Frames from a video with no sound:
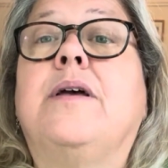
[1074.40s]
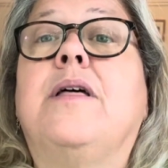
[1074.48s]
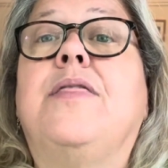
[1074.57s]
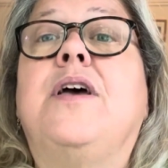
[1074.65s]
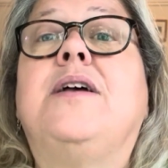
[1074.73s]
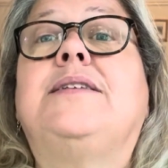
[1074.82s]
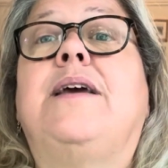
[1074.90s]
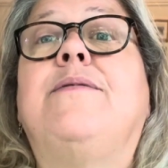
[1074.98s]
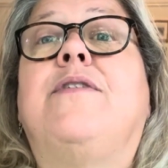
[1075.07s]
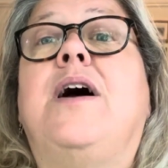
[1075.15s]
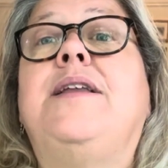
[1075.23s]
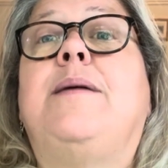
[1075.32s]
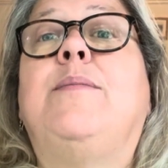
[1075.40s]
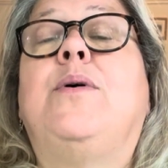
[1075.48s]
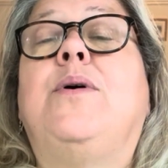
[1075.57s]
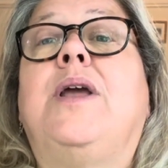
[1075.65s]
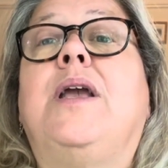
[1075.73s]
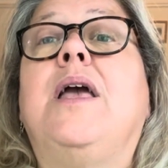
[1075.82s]
Thursday and Friday
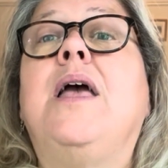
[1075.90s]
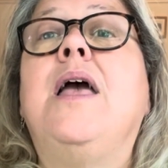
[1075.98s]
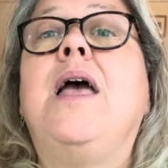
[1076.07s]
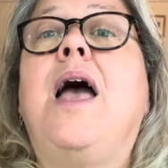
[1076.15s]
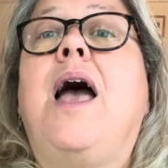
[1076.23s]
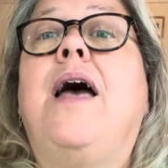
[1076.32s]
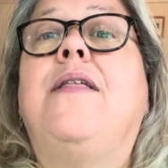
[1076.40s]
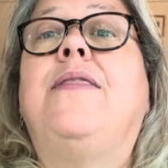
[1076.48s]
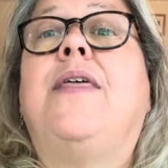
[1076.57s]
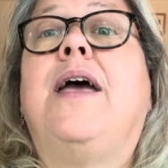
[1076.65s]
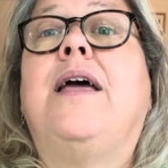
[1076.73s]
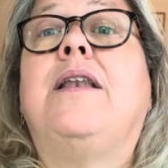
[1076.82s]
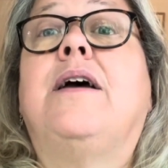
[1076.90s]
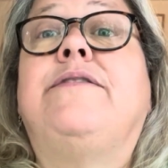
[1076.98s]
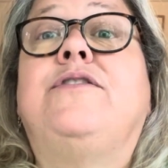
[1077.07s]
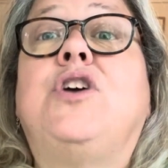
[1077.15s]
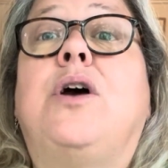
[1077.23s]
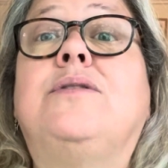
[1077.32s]
morning. And then
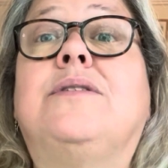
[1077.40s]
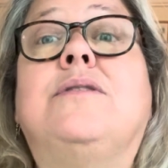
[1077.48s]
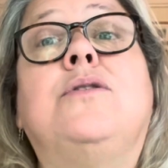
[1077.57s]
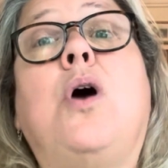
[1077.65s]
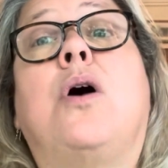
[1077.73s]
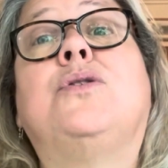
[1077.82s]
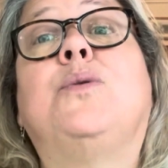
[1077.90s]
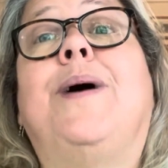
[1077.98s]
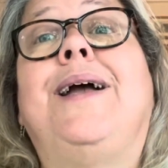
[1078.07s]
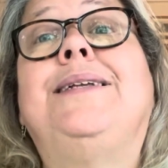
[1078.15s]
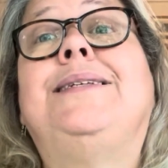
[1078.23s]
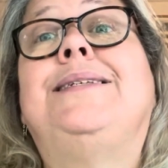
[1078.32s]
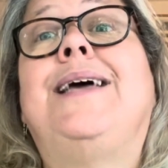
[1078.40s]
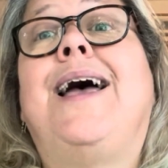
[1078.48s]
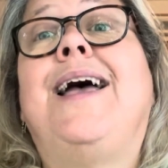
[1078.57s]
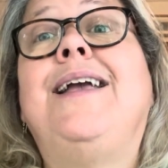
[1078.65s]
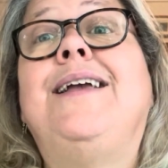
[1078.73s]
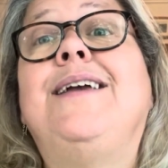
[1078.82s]
I've chosen not to weigh
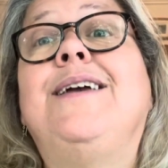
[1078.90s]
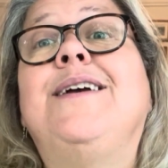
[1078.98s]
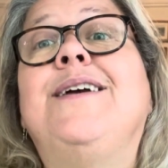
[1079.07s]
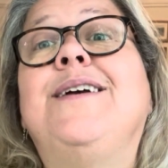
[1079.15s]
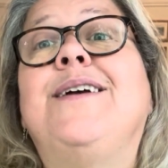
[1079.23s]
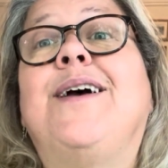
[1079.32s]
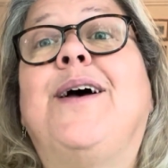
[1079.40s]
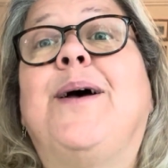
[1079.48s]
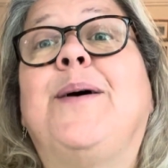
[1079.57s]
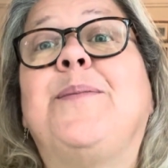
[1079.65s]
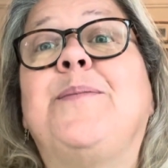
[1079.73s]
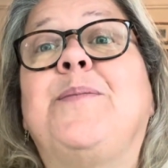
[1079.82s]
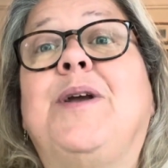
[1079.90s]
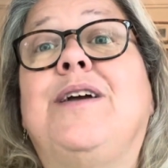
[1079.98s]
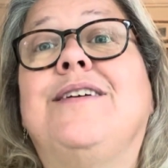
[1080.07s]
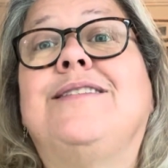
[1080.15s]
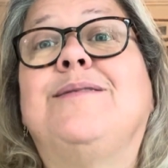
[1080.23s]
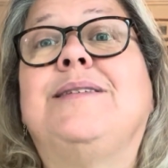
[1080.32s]
today
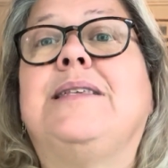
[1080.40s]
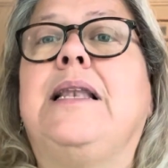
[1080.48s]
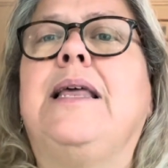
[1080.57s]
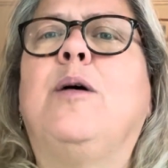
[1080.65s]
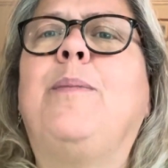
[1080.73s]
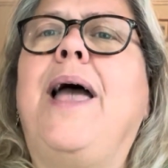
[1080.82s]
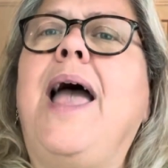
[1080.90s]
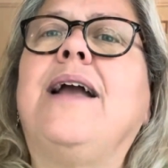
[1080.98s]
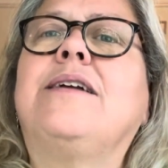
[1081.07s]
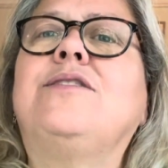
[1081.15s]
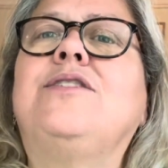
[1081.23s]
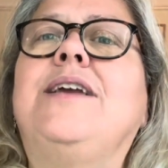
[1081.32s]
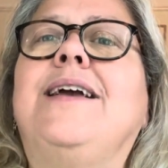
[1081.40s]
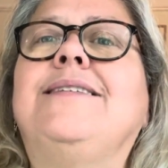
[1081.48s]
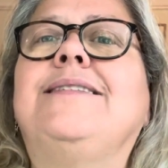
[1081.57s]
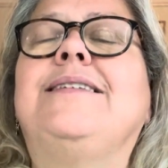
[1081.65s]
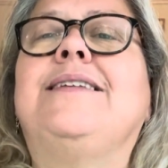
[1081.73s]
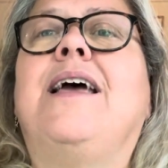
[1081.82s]
because there was a little bit extra
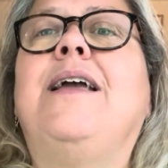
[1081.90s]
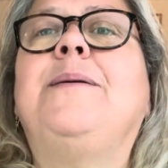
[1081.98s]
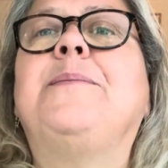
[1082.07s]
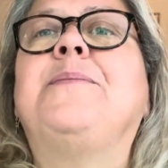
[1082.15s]
yesterday.